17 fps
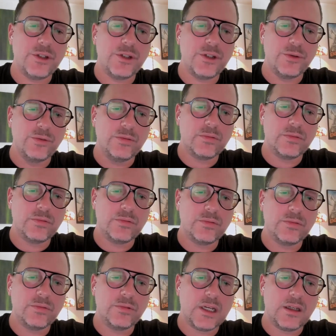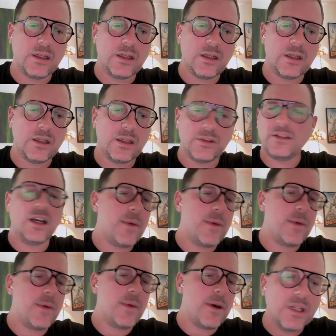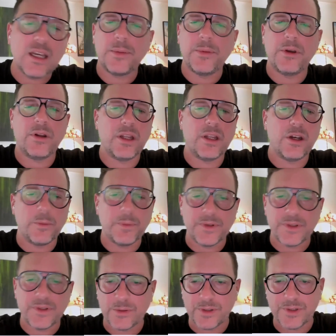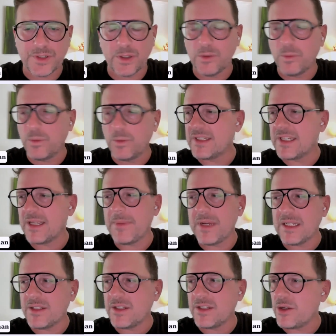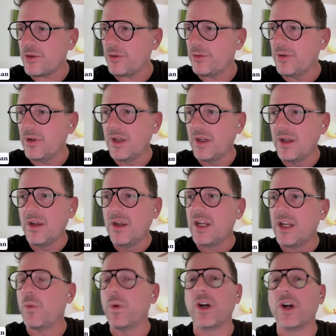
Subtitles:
would you, talk about building a community in open source? What does that mean to you?